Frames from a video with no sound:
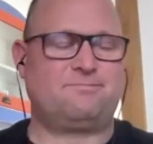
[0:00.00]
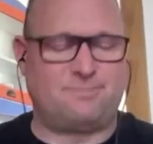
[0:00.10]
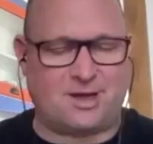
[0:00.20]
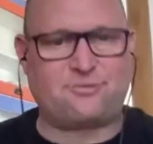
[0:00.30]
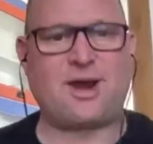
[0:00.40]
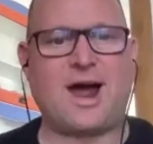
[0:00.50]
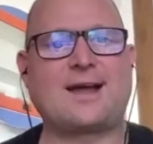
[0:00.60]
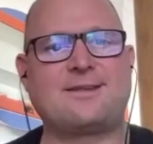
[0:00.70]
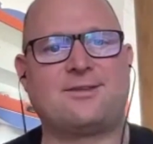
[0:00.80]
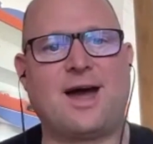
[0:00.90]

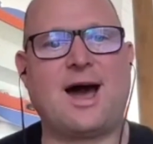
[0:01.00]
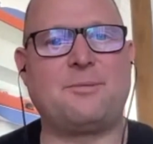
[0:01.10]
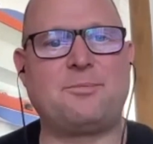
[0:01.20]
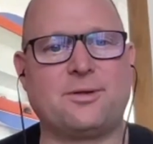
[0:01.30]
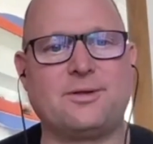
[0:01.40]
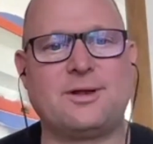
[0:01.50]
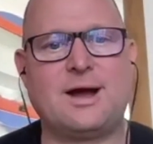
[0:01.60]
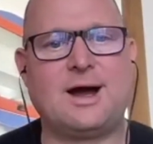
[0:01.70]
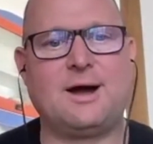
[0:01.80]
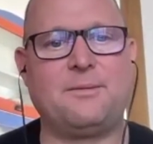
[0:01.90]
attract to Apple,
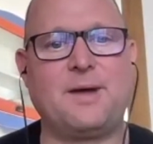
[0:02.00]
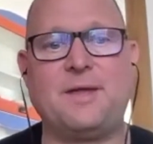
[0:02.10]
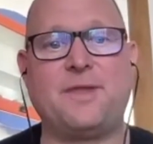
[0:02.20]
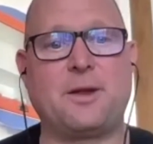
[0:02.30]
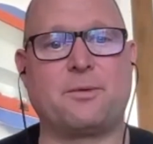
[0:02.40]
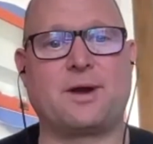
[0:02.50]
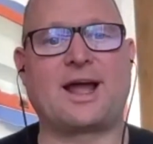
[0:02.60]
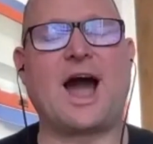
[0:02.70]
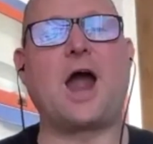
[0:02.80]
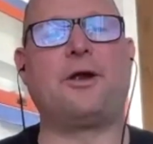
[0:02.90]
and they were like
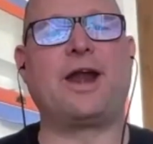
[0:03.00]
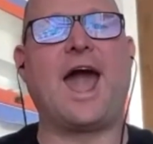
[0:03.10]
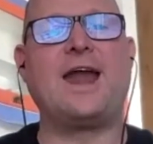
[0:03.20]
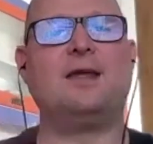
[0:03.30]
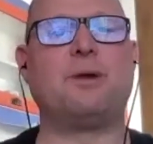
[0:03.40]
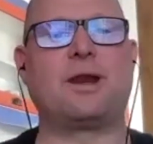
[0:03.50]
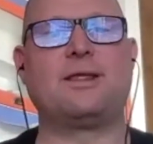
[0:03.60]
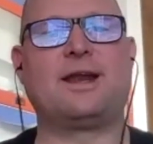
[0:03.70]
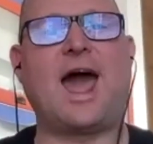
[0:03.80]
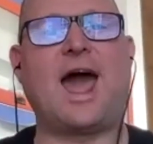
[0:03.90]
hiring anybody that
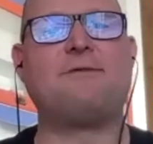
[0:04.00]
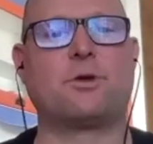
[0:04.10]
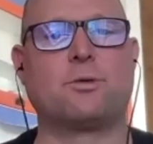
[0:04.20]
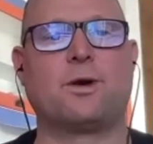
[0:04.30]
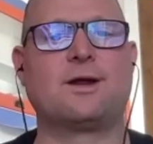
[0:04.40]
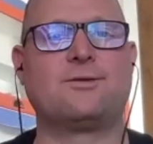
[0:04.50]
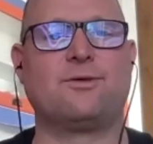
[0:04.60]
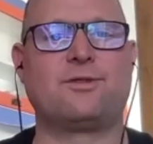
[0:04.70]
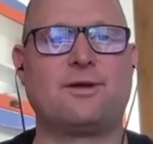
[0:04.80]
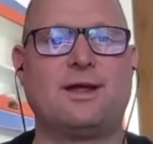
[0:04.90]
had ever worked
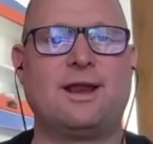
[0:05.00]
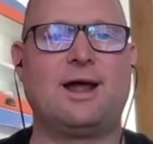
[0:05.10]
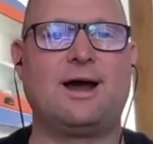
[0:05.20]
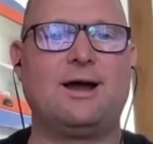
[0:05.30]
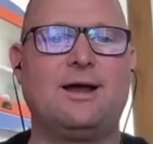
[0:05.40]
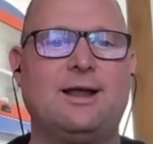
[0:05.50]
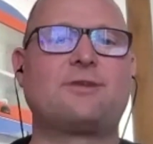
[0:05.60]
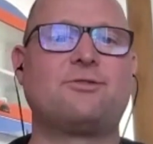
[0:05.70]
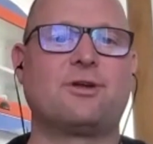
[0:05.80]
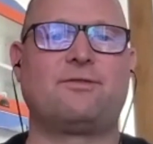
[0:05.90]
with
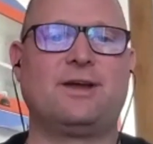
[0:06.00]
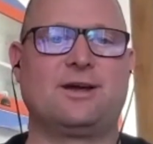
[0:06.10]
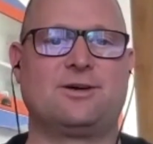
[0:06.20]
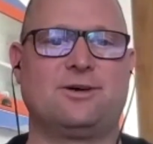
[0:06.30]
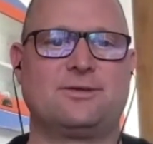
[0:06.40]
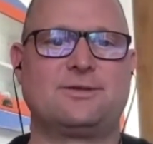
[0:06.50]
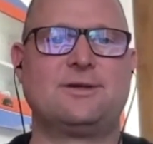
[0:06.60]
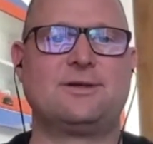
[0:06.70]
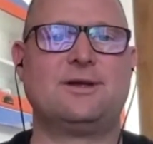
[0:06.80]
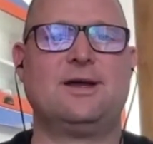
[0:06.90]
electric vehicles,
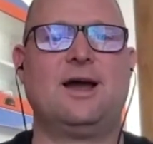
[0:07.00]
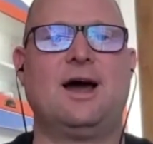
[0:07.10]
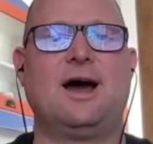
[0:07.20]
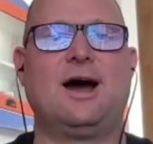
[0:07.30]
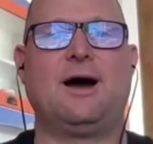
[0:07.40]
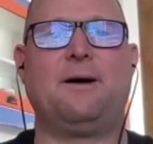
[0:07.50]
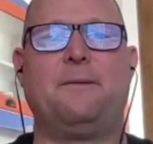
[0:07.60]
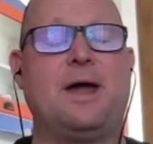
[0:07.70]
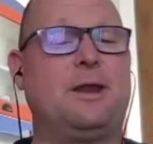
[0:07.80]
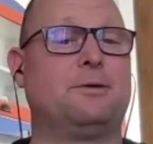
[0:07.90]

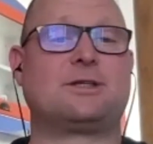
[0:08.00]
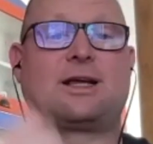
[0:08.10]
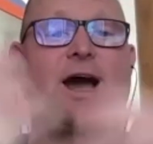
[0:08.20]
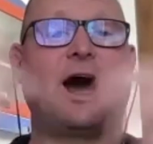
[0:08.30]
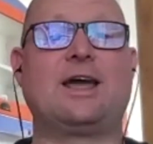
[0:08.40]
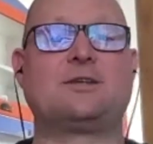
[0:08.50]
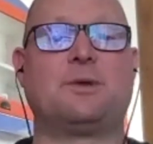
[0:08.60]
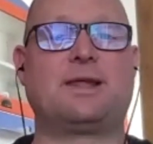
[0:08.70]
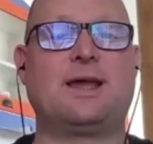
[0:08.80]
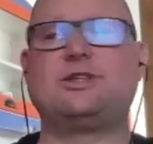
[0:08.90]
and there was like high
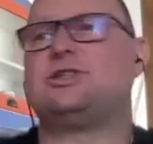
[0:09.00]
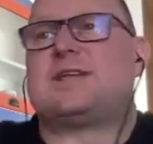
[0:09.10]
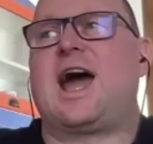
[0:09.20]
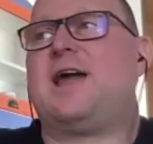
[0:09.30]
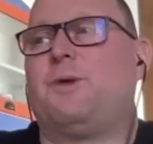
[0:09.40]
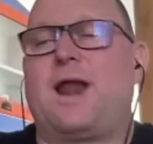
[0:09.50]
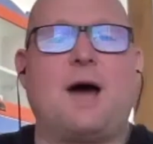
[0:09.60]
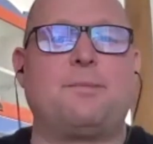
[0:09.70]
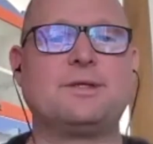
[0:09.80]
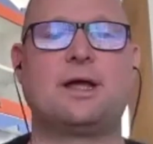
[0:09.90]
expectations. And what
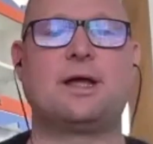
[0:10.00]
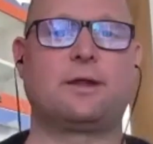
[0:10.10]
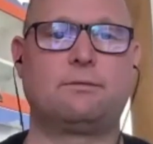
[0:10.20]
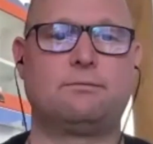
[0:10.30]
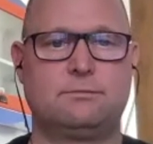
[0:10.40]
happens? Nothing.